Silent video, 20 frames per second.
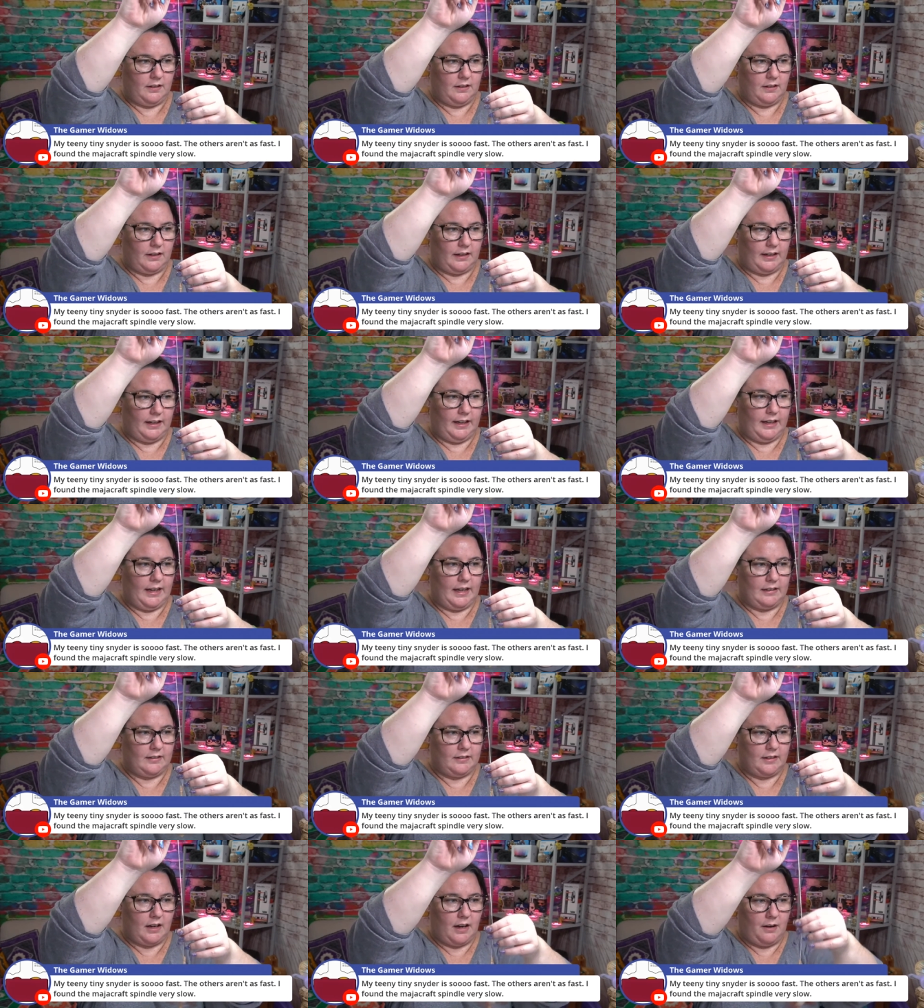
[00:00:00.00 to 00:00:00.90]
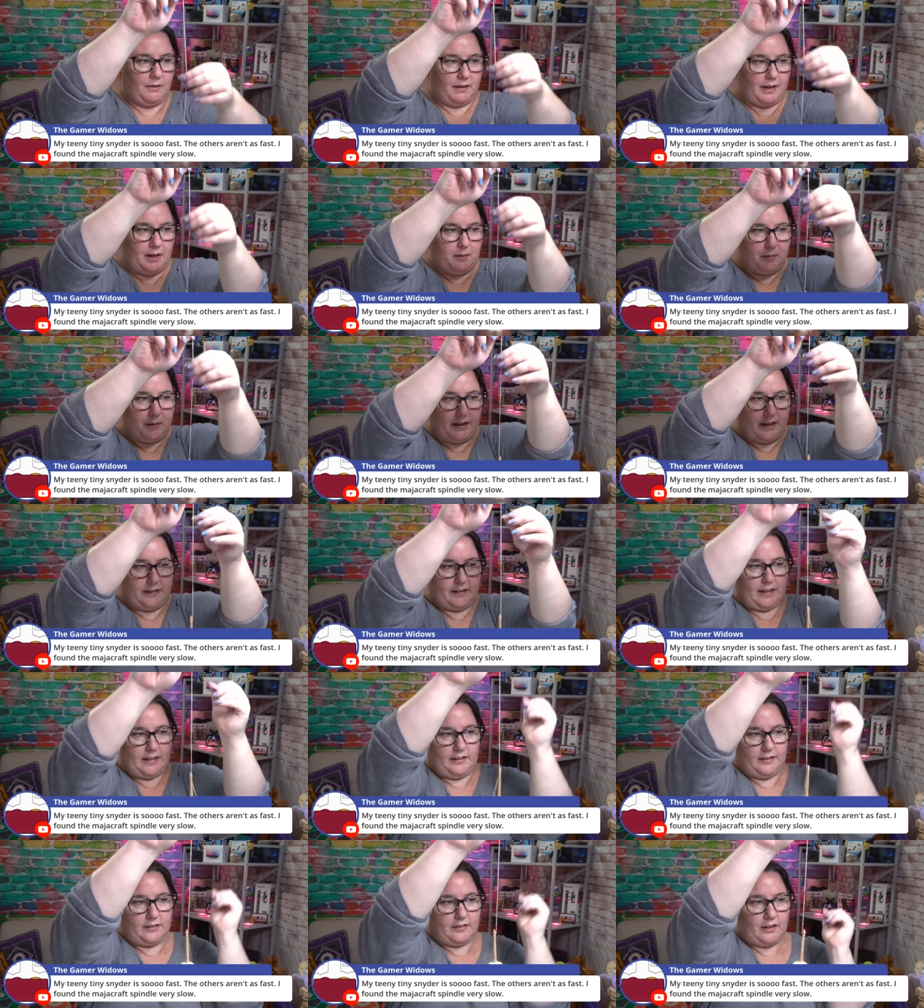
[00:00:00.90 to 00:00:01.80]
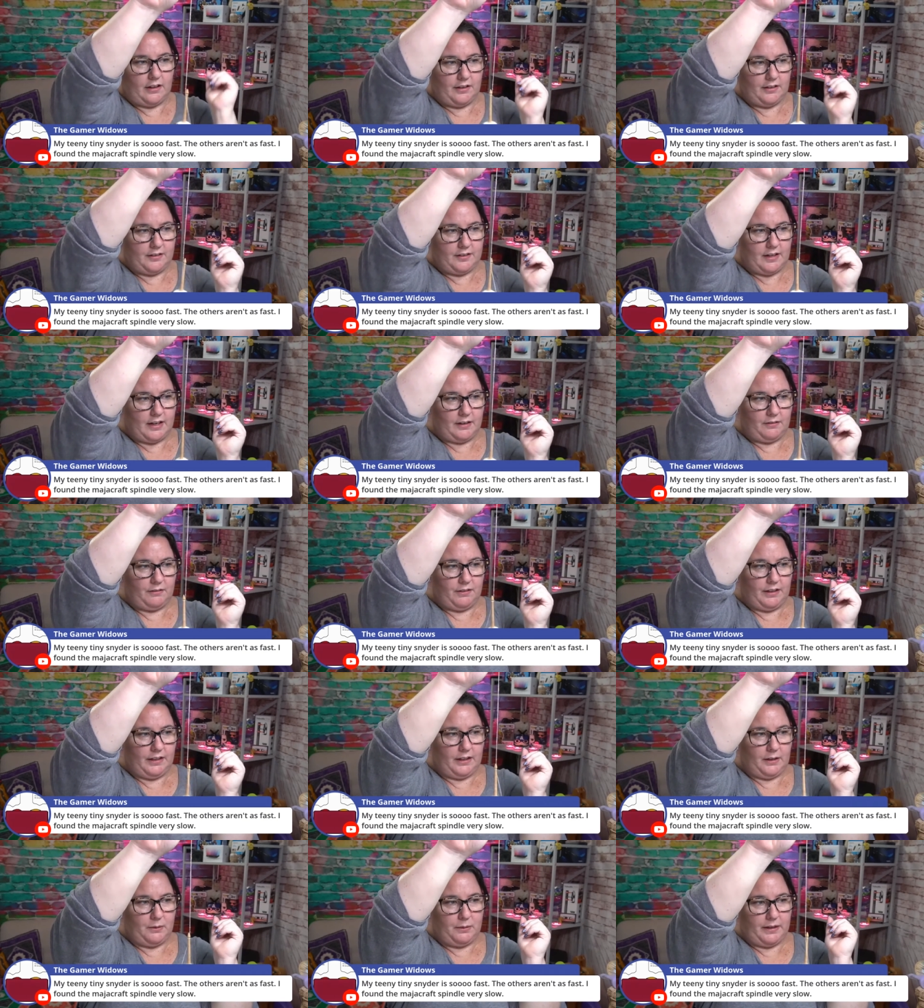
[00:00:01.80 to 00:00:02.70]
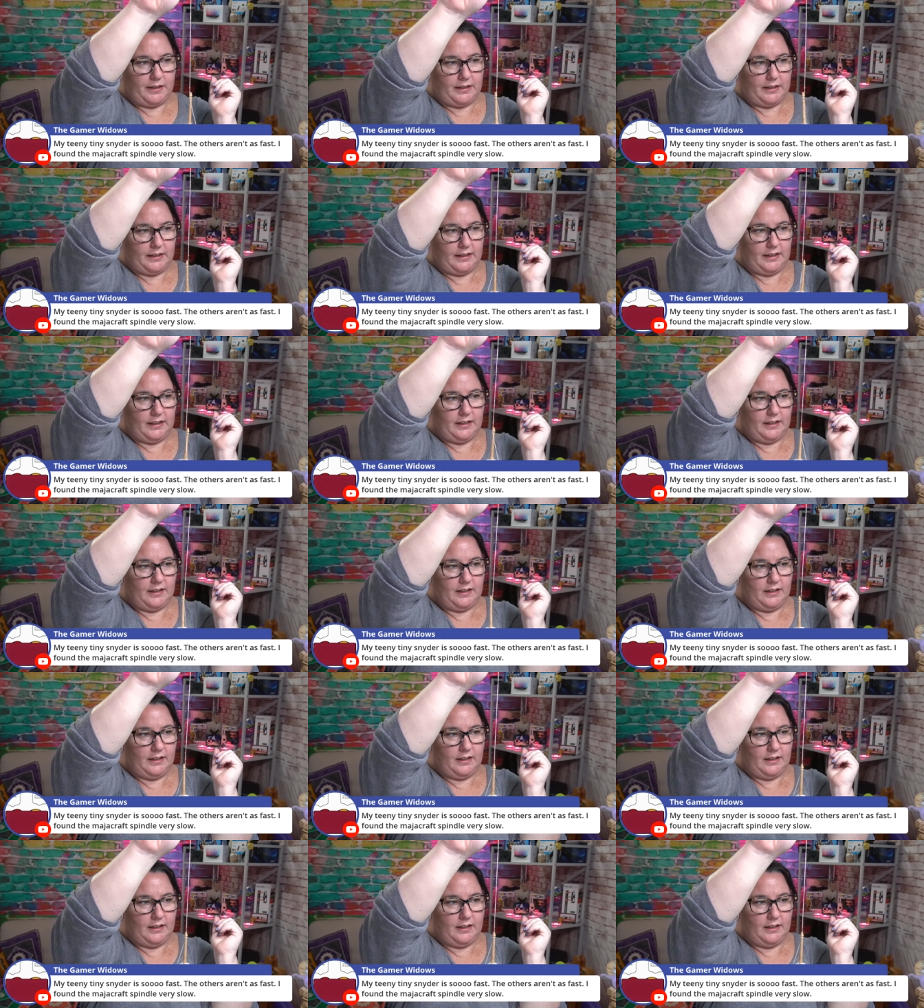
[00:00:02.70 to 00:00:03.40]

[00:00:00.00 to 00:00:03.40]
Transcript: Like he gets going, but then he slows down really quickly.